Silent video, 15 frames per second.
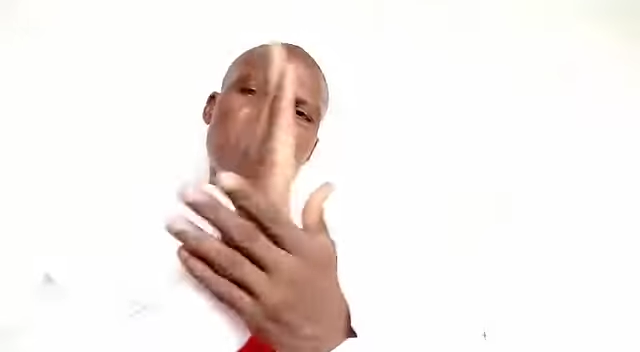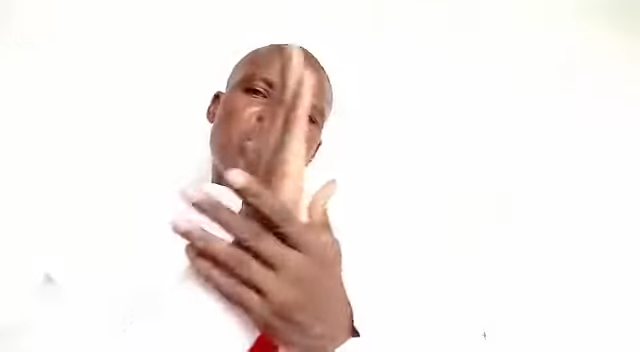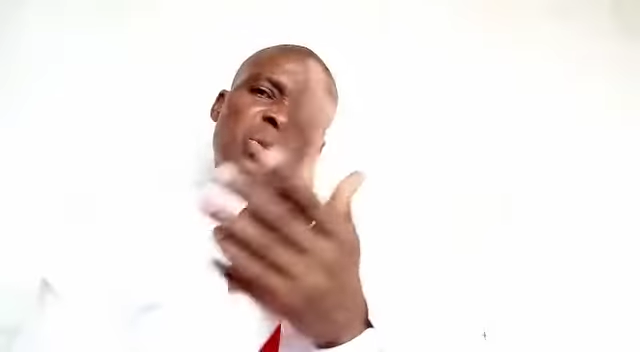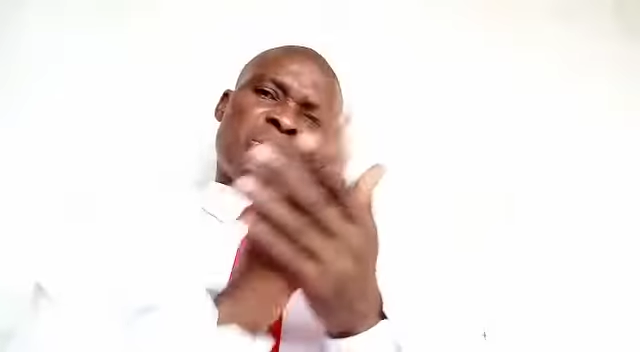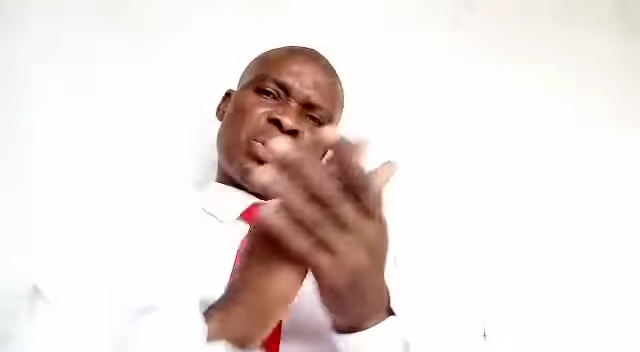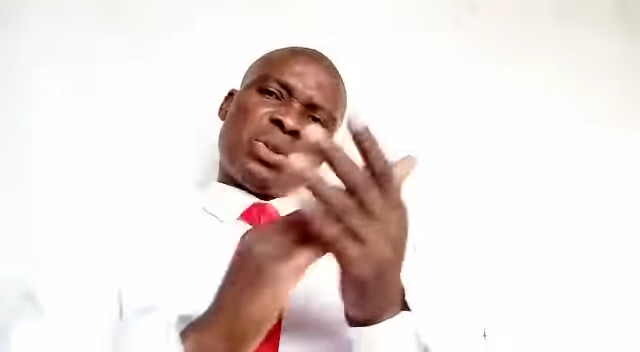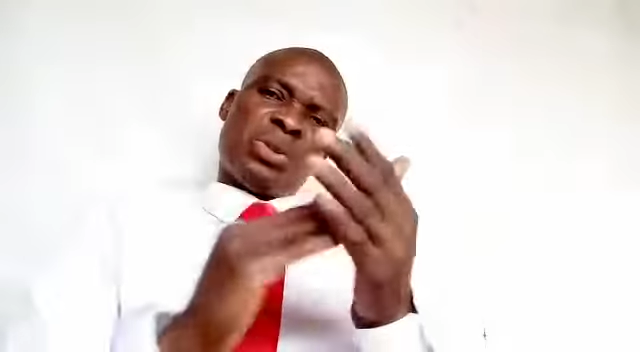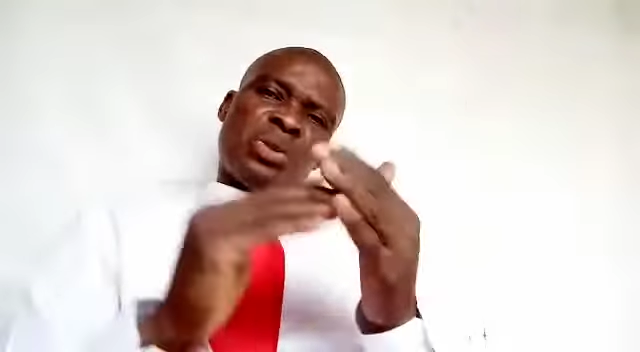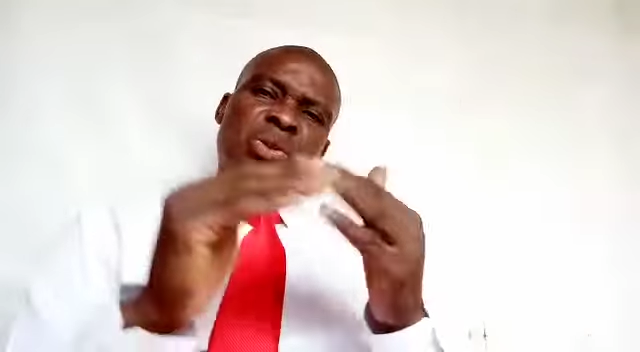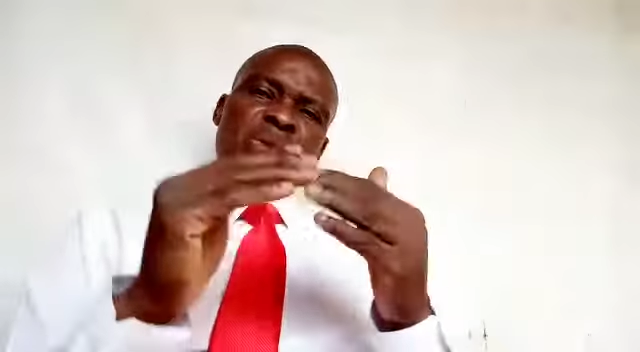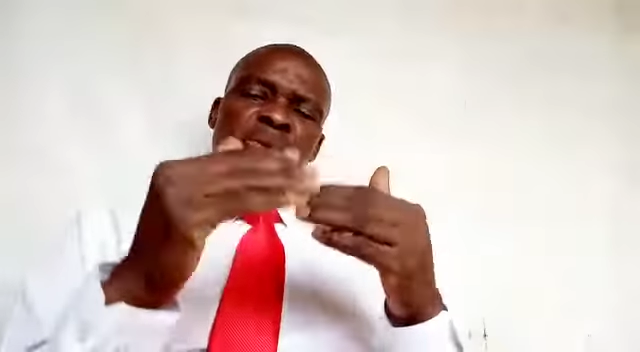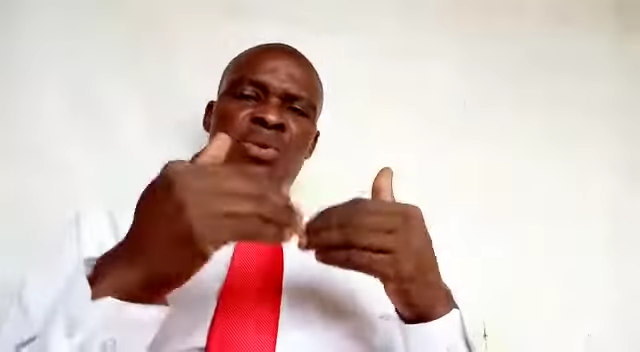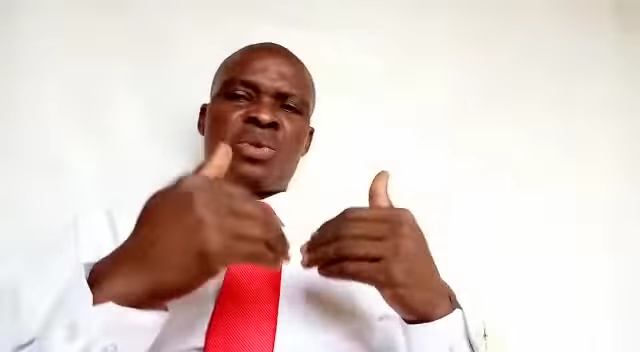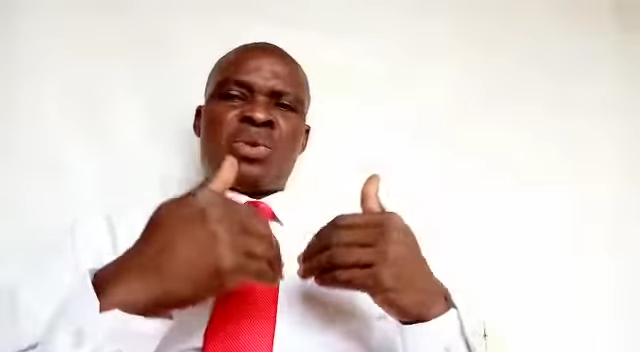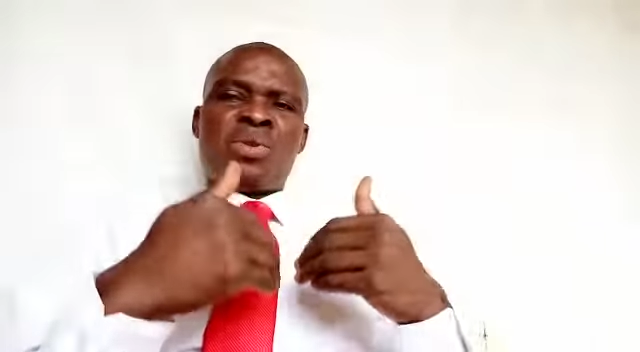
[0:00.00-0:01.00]
a
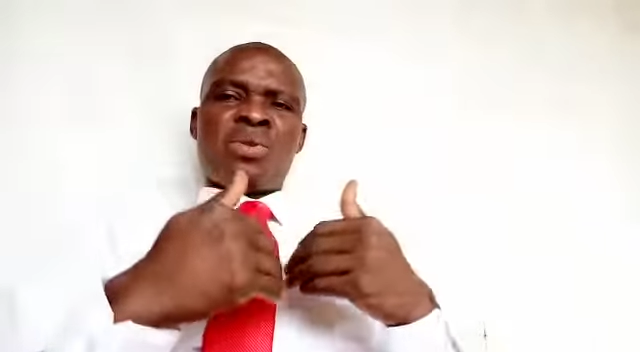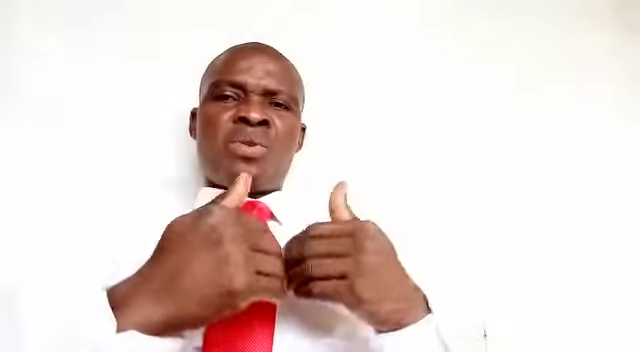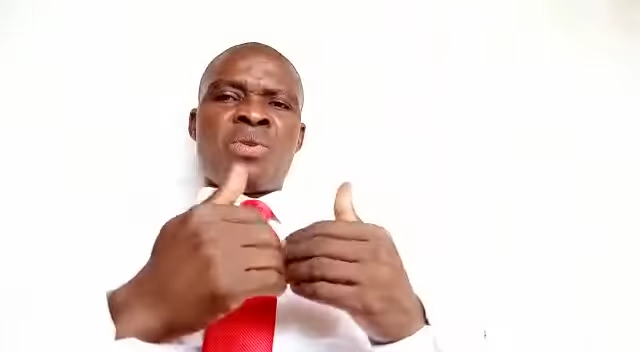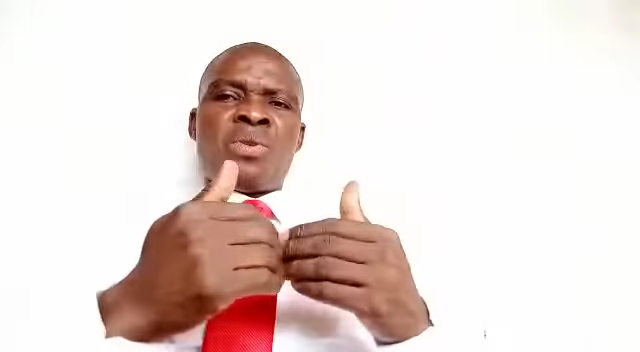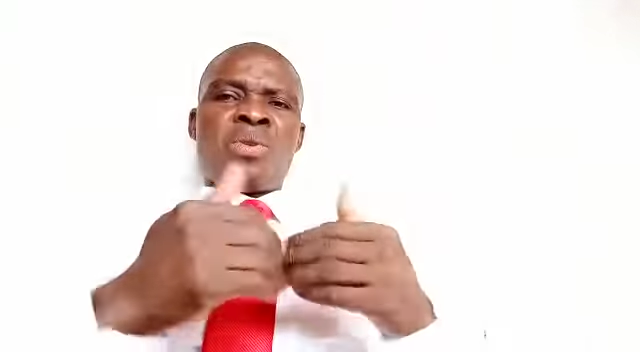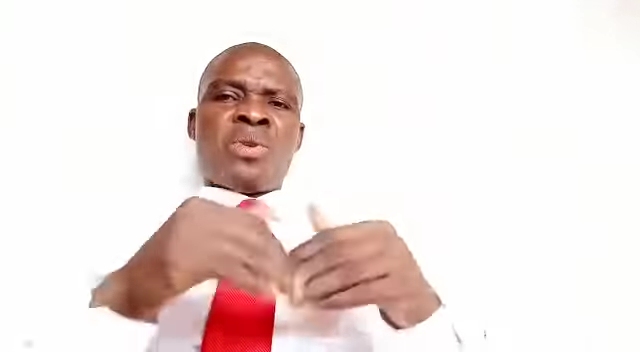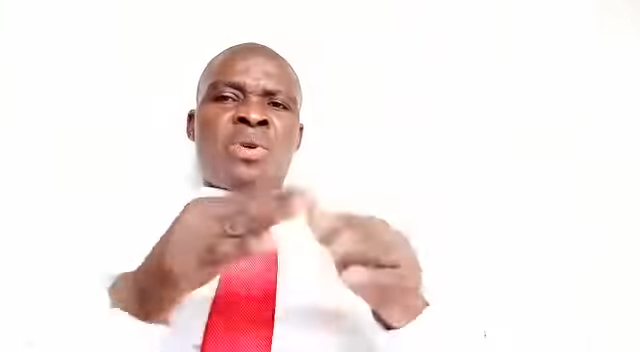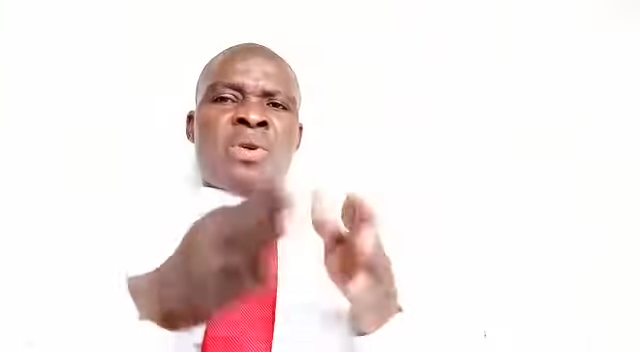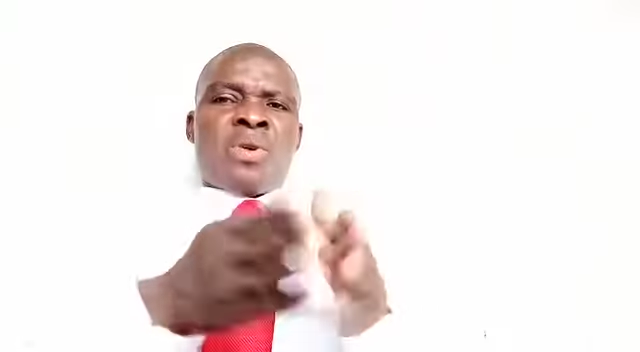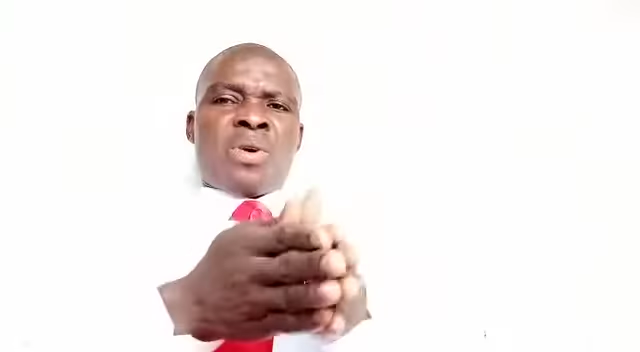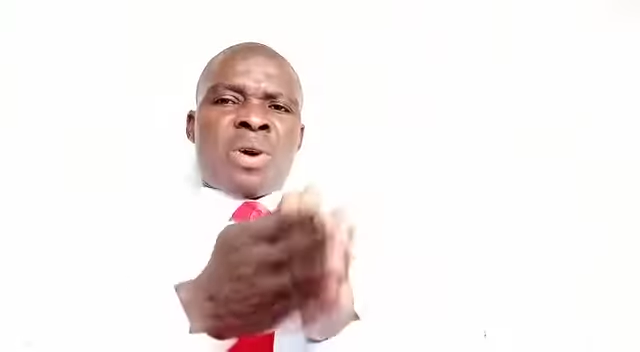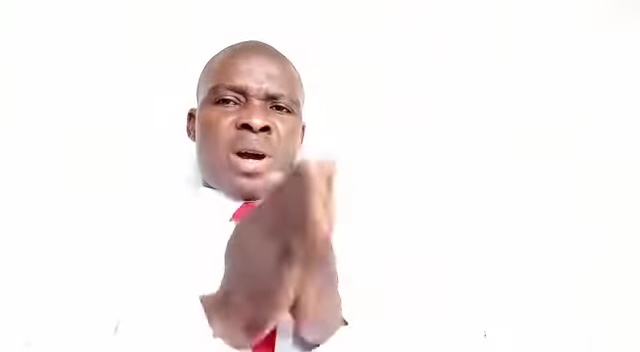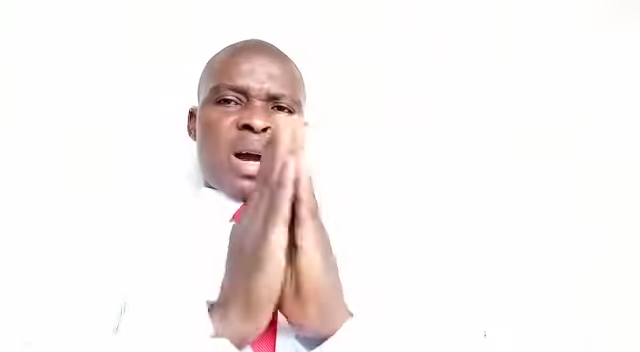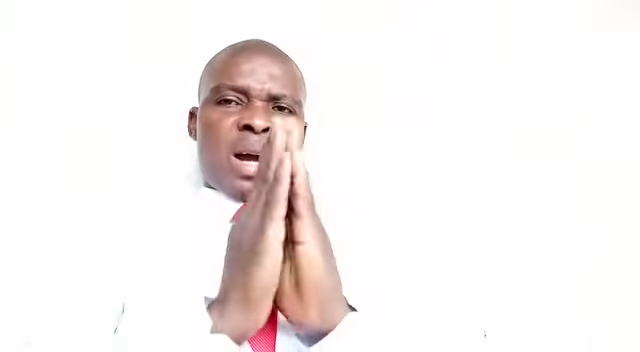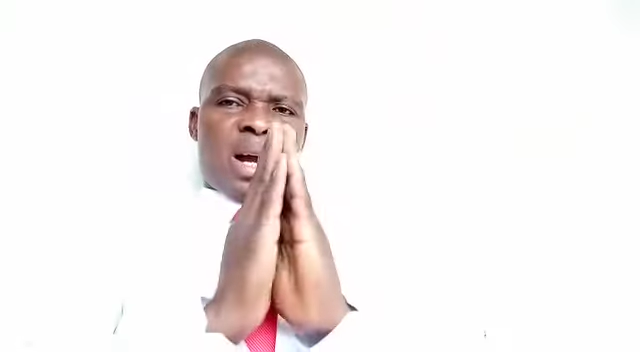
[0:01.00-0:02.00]
question.
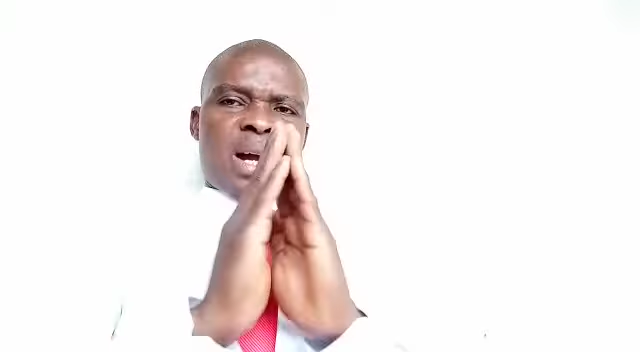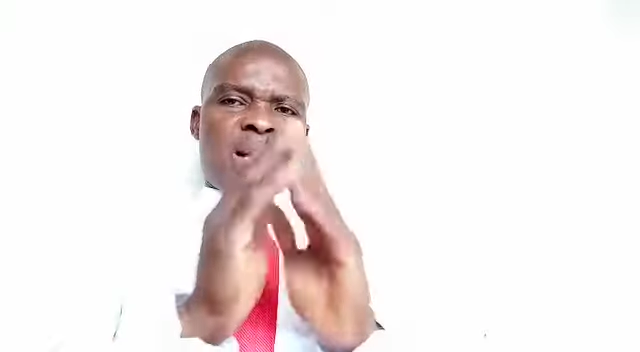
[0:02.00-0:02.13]
The